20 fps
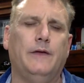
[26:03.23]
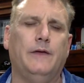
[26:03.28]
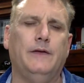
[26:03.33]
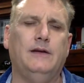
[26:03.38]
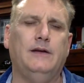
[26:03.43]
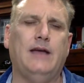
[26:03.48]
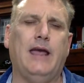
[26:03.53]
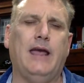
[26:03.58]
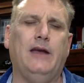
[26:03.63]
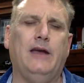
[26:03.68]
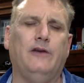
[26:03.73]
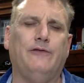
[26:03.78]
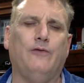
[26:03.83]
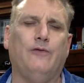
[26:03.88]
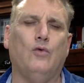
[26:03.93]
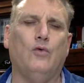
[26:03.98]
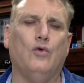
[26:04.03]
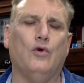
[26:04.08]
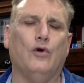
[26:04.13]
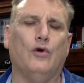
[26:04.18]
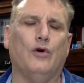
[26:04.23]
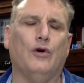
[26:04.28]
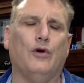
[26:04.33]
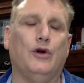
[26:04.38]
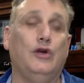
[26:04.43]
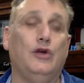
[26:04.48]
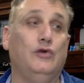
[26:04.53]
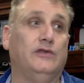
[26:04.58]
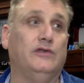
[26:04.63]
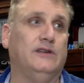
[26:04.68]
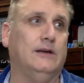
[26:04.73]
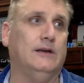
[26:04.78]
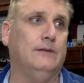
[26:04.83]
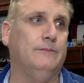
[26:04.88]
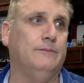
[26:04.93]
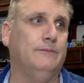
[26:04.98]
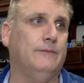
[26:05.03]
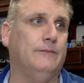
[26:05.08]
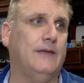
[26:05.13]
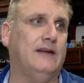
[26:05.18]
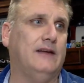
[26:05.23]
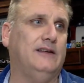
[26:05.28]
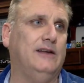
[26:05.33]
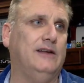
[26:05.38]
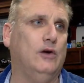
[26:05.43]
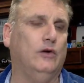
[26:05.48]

date for Houston. That's